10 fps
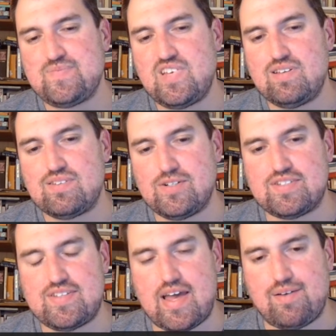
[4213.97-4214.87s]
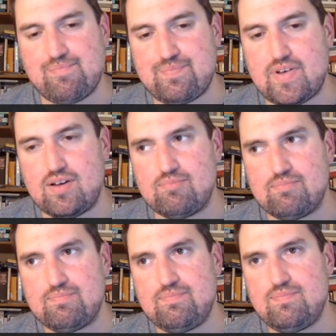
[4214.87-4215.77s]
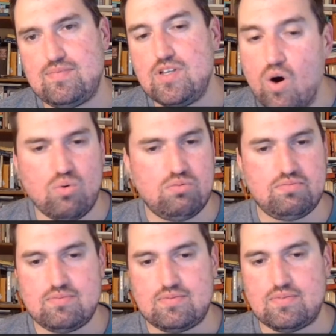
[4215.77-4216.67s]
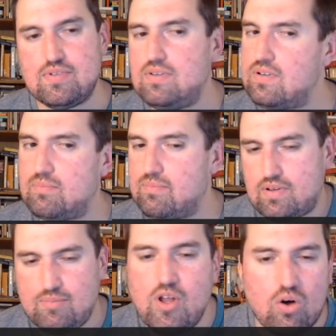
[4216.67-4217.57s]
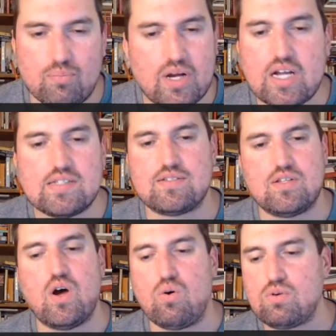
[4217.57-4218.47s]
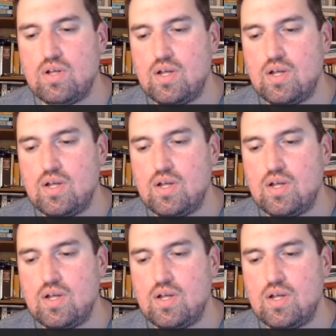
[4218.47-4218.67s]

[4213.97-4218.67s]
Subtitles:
it's hard to say. No. My gut says no.